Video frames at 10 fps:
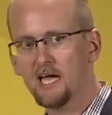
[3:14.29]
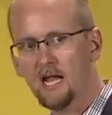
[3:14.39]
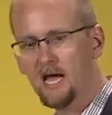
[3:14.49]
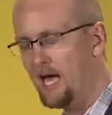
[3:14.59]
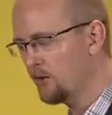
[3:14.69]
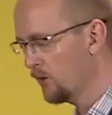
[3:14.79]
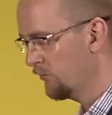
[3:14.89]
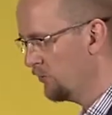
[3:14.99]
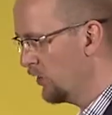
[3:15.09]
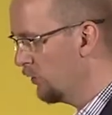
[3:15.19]
And I don't know
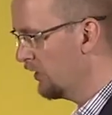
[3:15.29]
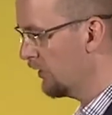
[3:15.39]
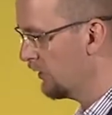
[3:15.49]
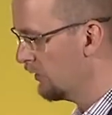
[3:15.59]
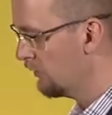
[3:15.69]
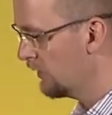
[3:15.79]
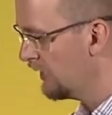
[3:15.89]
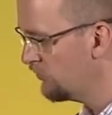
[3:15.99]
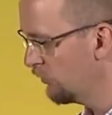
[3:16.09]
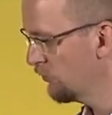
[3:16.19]
if you know, but
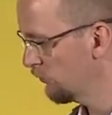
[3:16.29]
Intuit was